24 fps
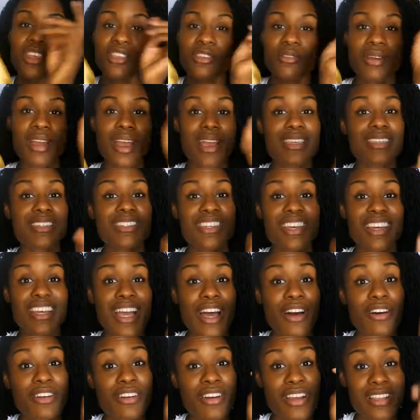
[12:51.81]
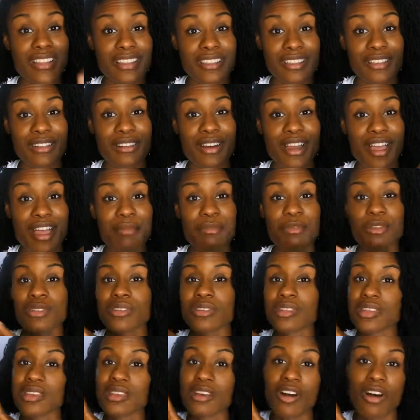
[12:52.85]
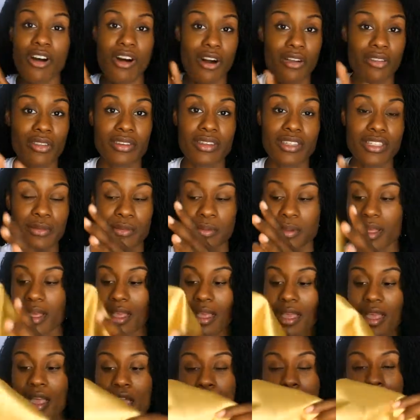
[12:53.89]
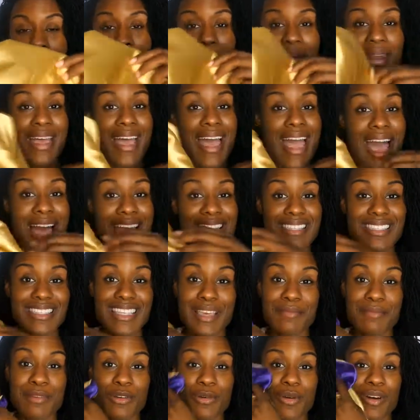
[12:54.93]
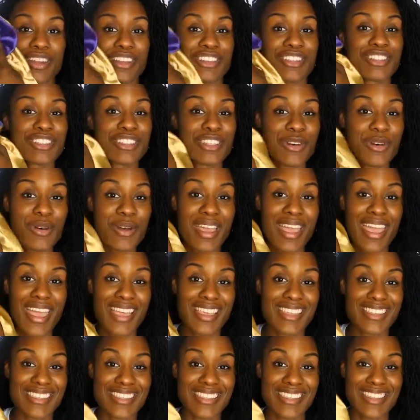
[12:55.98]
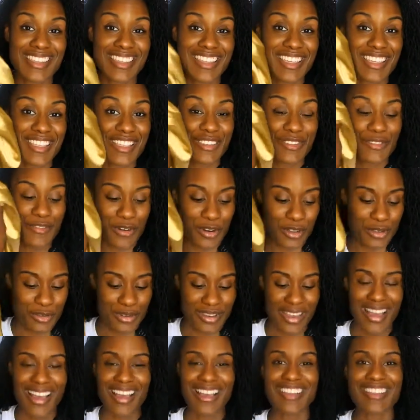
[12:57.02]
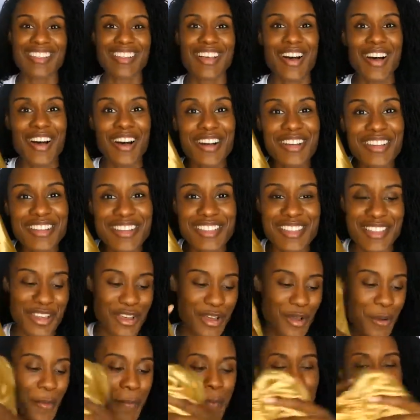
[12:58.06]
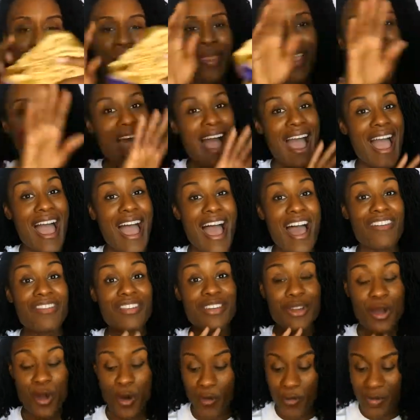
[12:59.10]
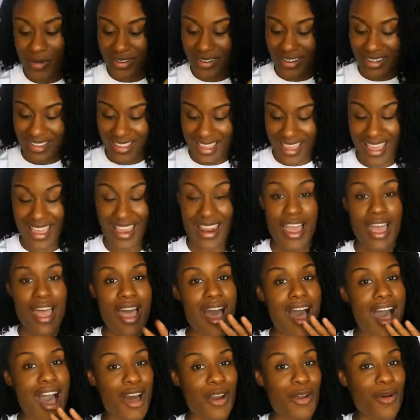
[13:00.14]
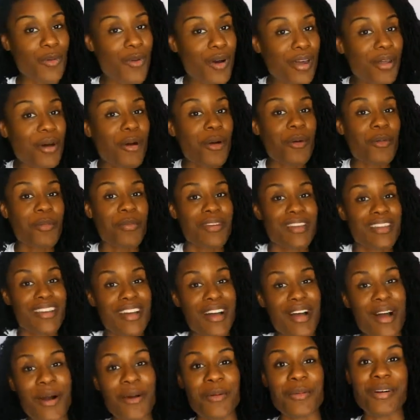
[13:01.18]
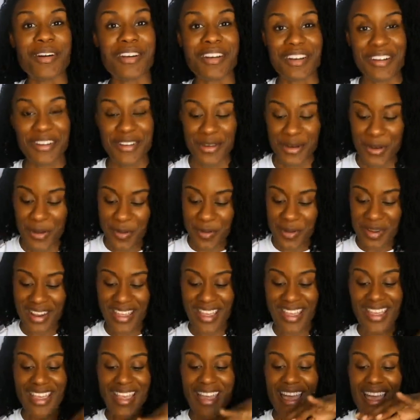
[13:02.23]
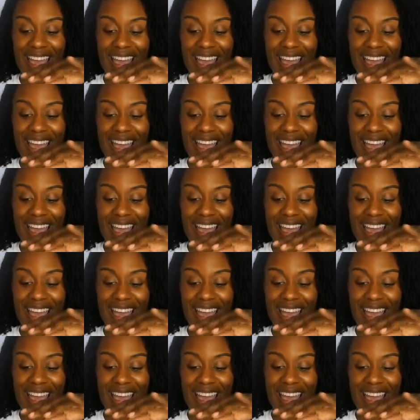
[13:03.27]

You guys check out her Instagram, you'll see all the display. But I had to get me one and showcase this for you guys. Also, I haven't opened it yet. I don't want to open it, I want her to open it.